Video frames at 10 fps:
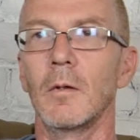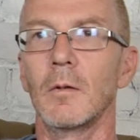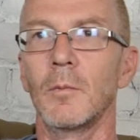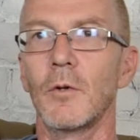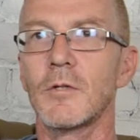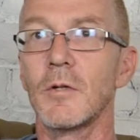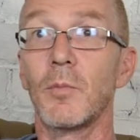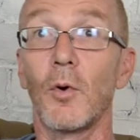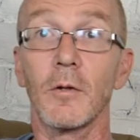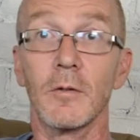The most
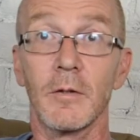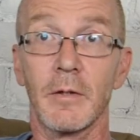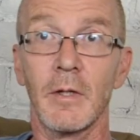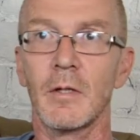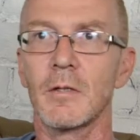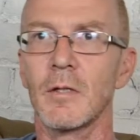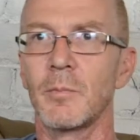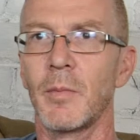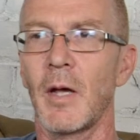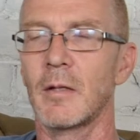important thing to
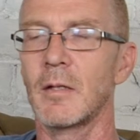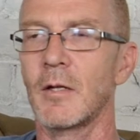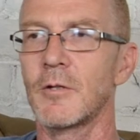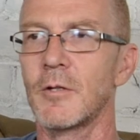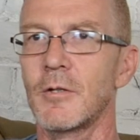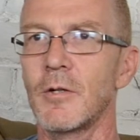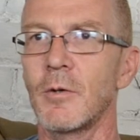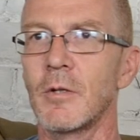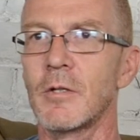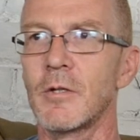pay attention
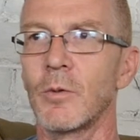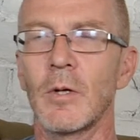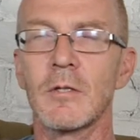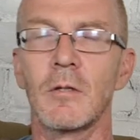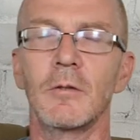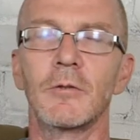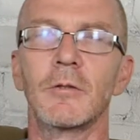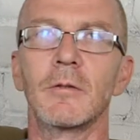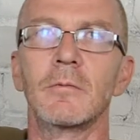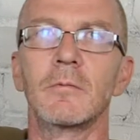to is your resolution.